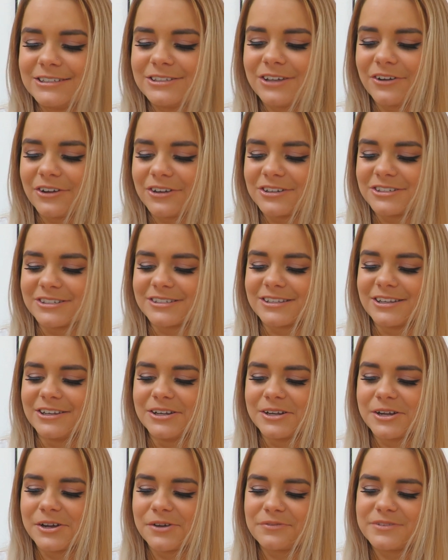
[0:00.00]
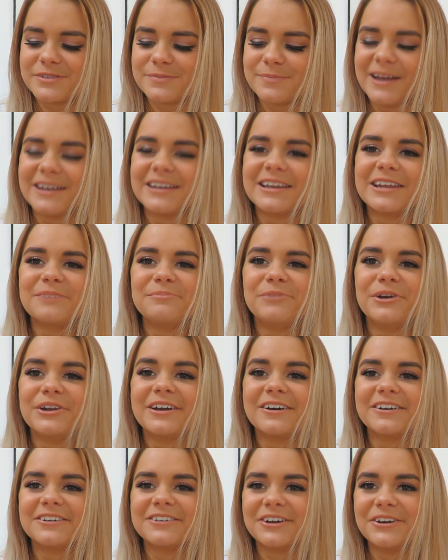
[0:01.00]
Don't I just love spending
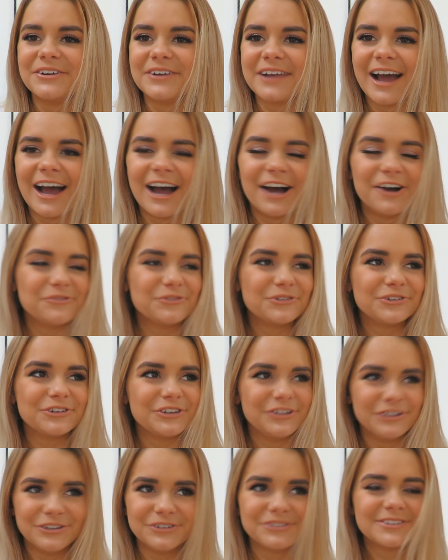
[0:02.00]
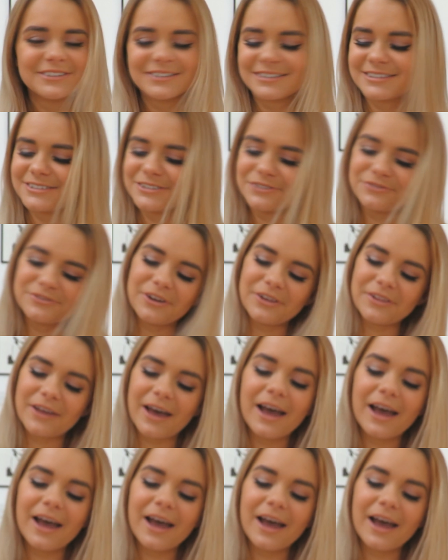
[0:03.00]
money I don't have on useless stuff like